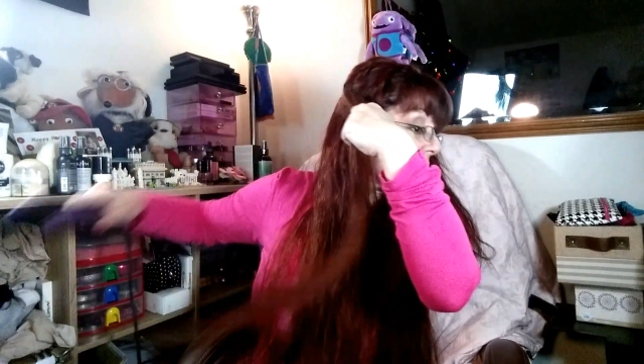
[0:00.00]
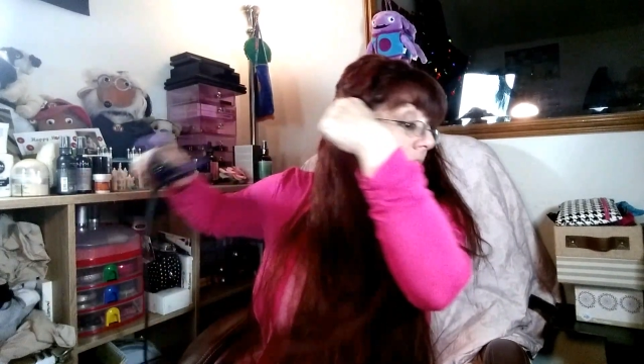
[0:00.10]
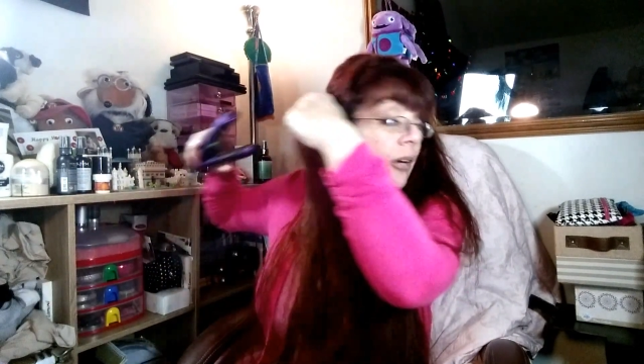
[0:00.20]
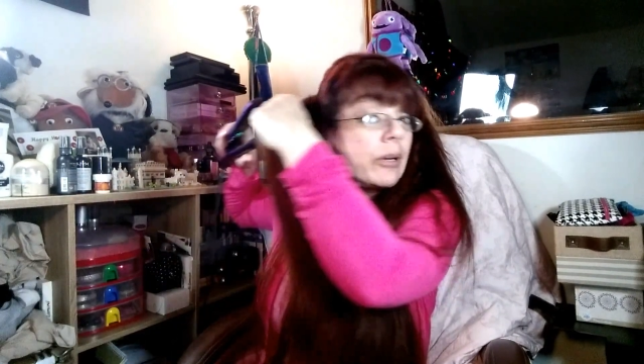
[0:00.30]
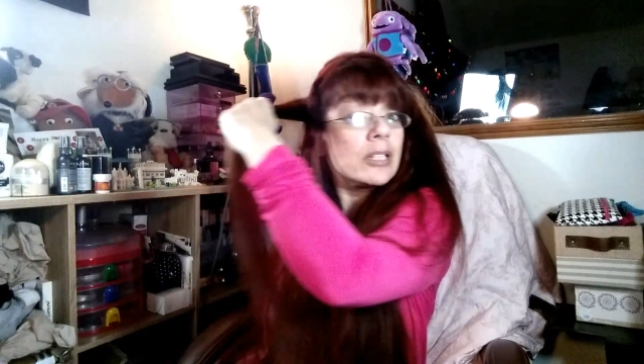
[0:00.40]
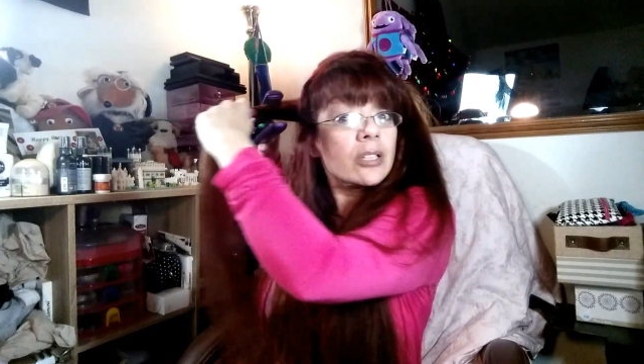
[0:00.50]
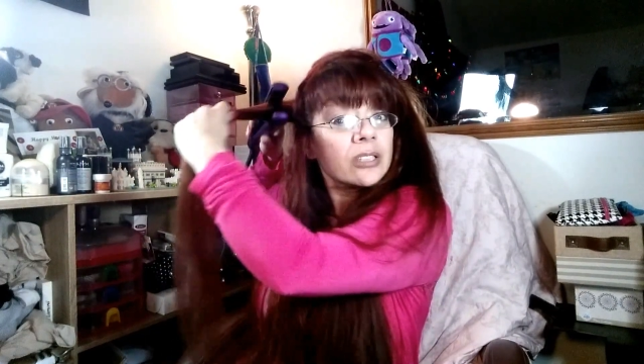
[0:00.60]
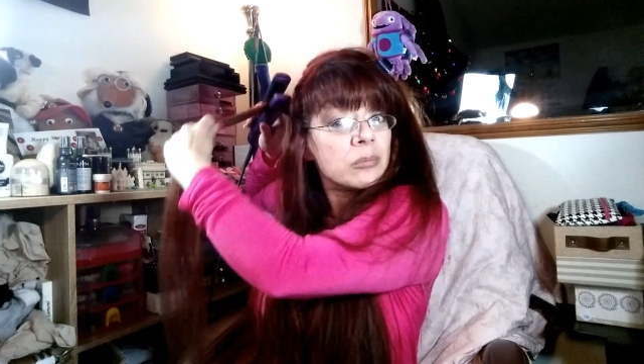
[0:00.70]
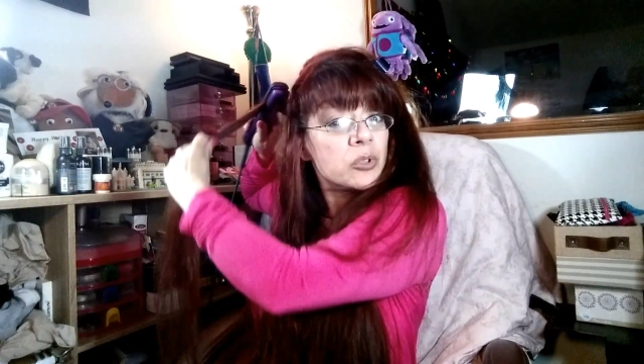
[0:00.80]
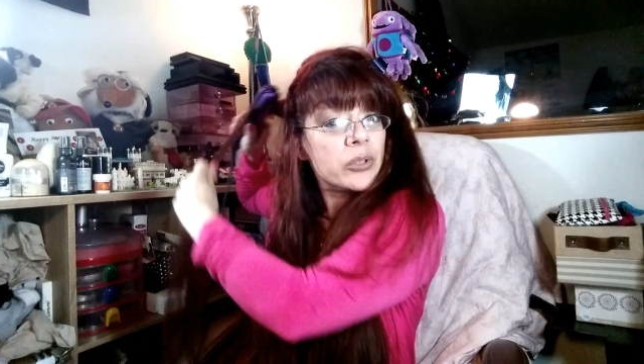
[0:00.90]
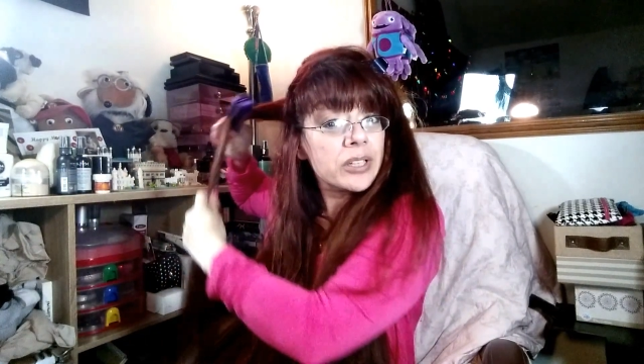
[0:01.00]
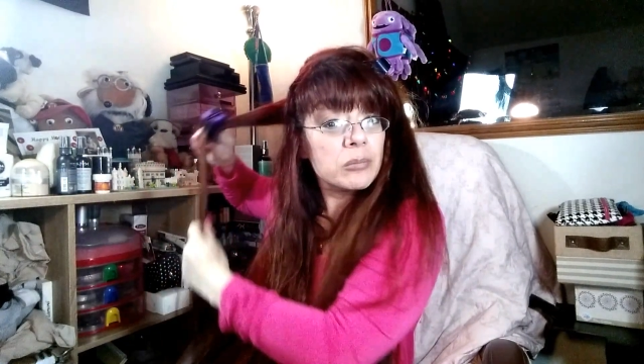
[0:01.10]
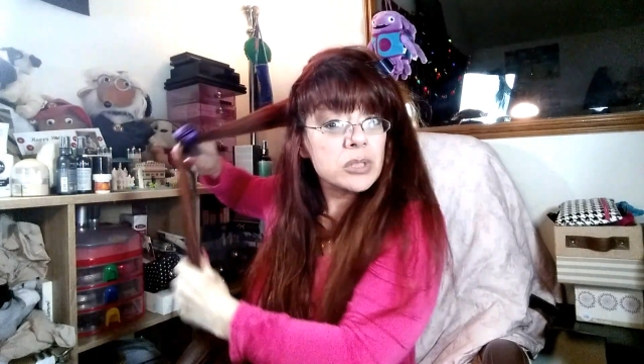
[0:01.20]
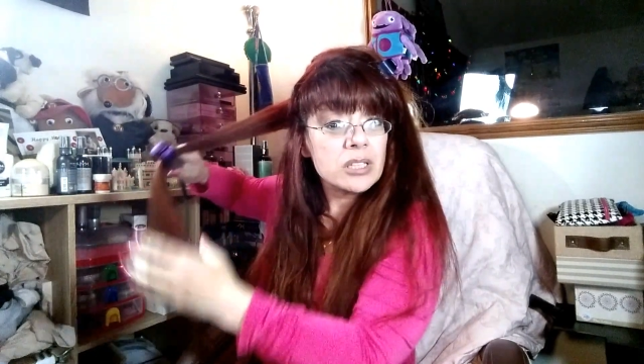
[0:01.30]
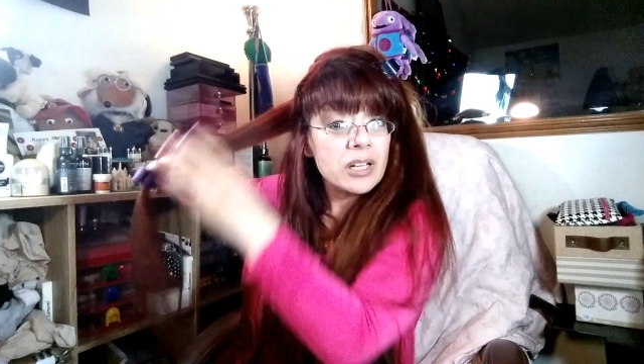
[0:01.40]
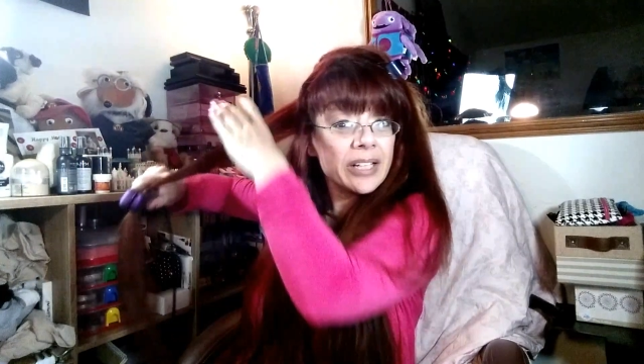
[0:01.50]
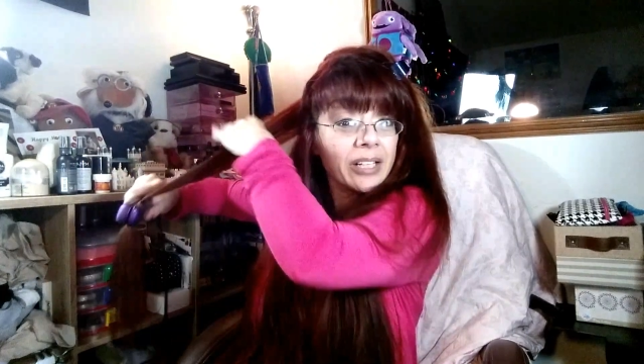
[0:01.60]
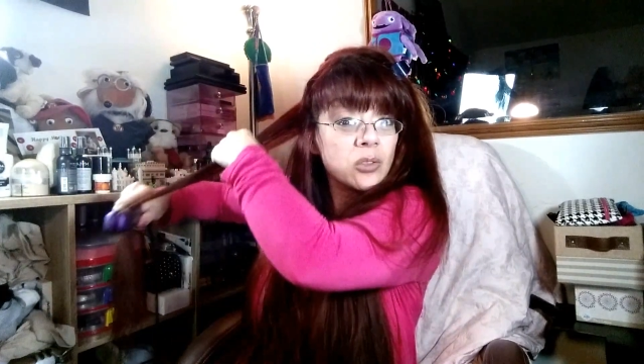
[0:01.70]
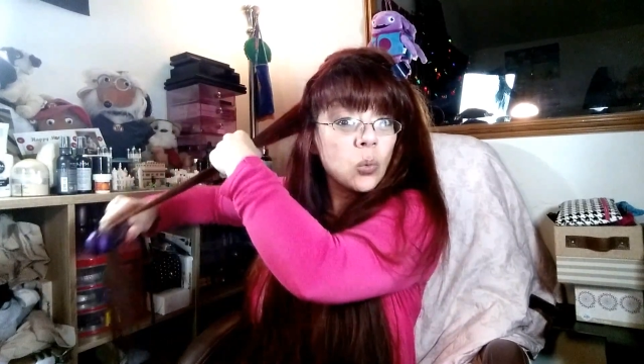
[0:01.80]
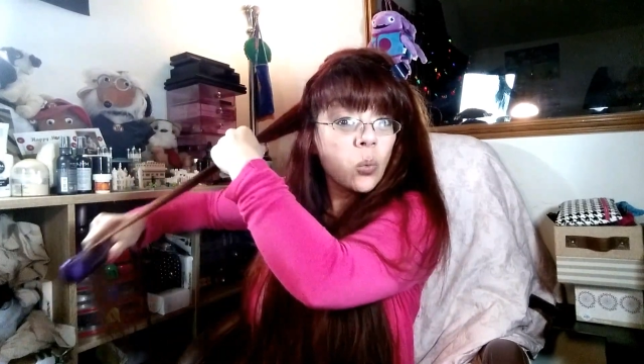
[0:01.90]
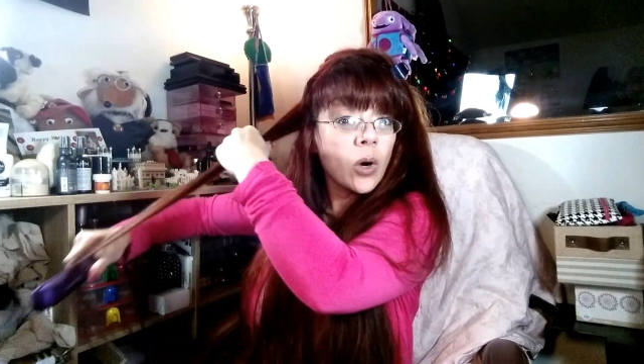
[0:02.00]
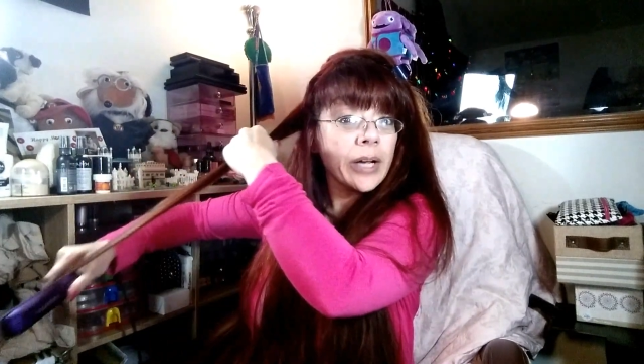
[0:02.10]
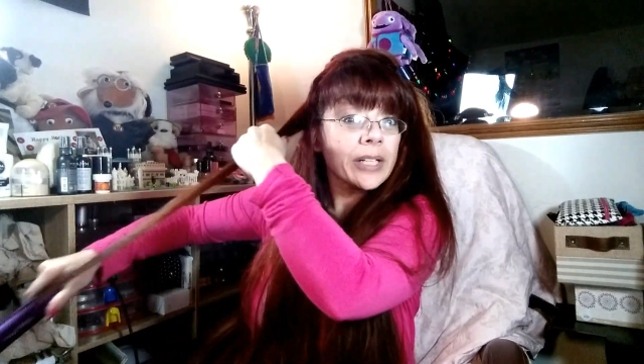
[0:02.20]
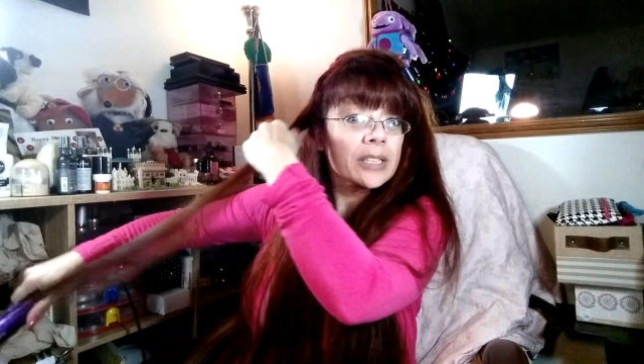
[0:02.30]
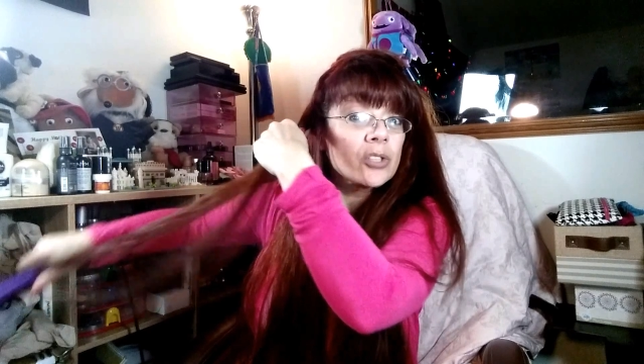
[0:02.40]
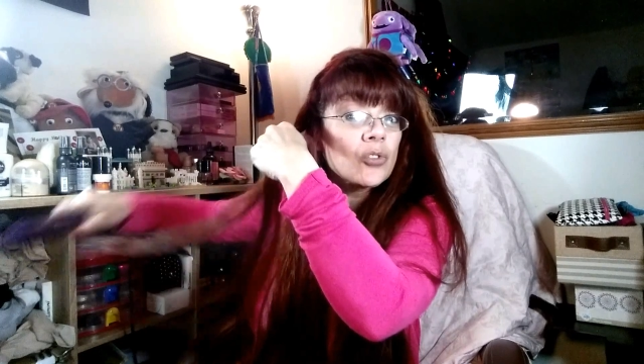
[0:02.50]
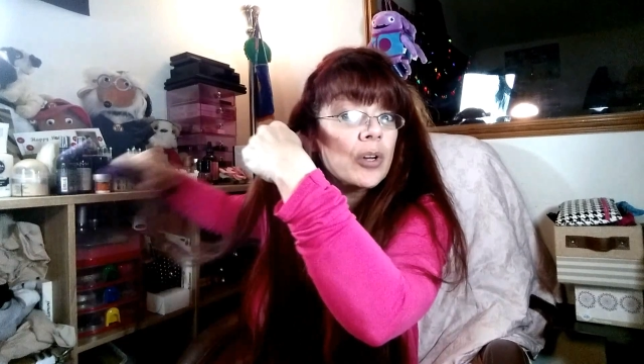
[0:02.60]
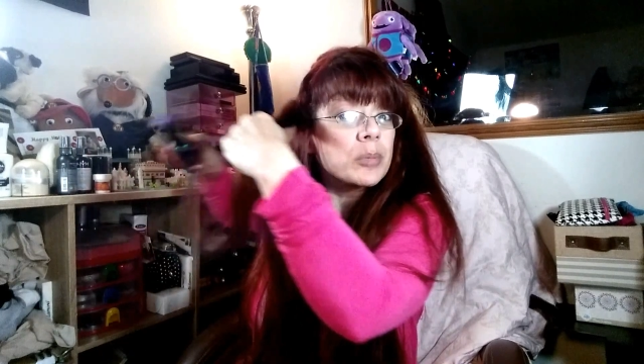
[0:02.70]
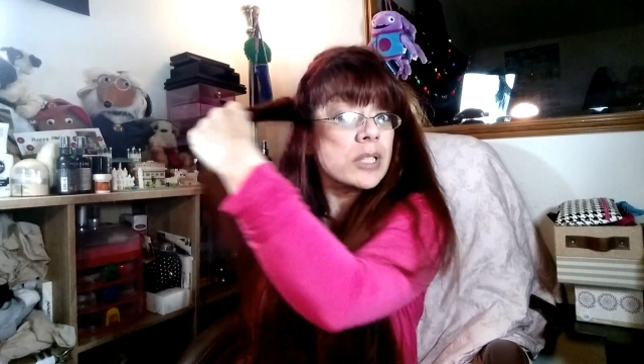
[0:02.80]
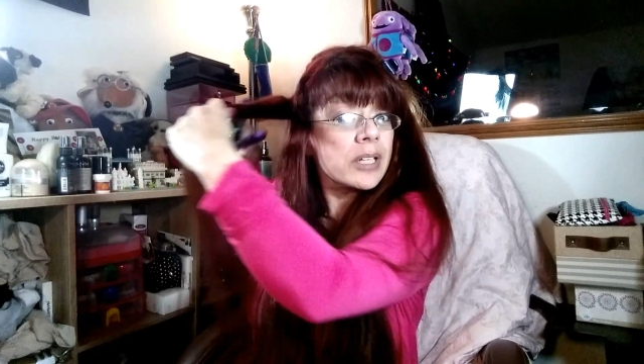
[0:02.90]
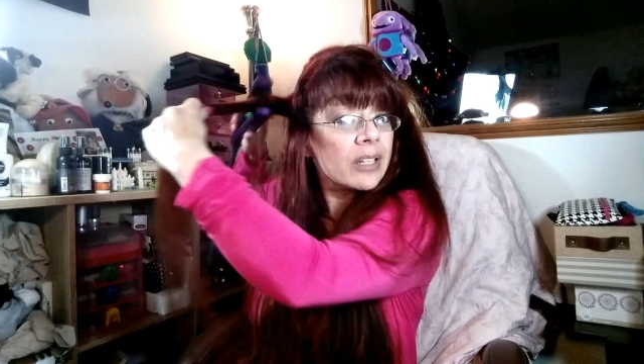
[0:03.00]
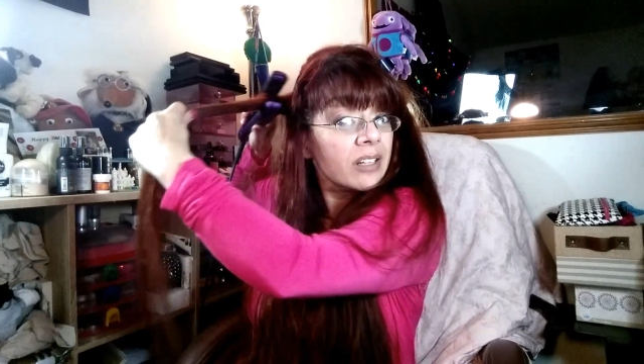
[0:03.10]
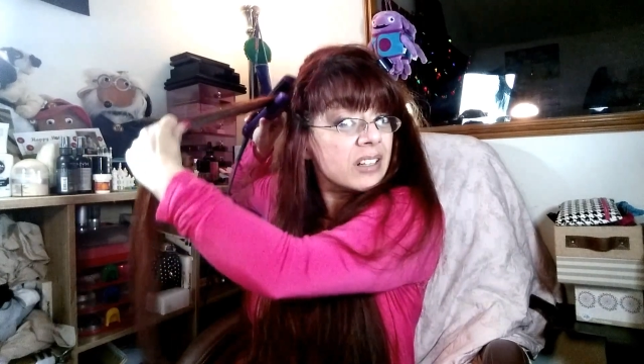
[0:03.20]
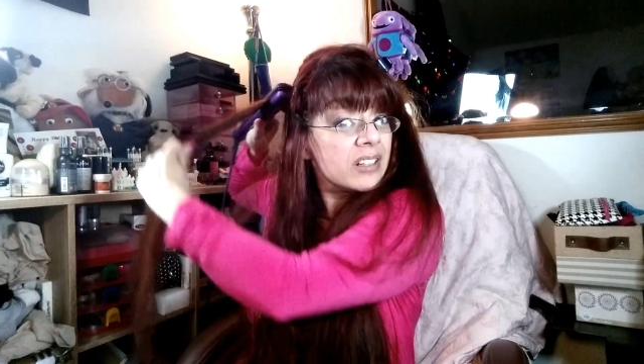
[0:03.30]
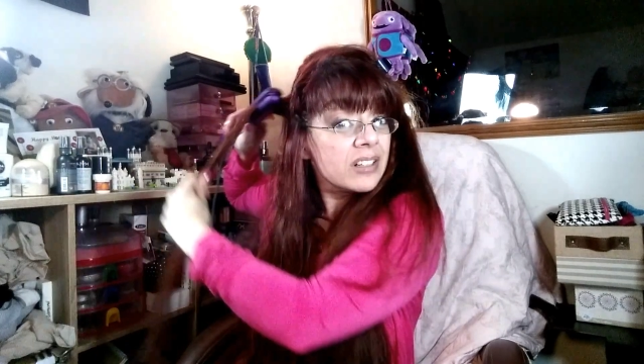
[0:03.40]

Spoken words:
Anyway, because I'm doing them slightly wider strips here,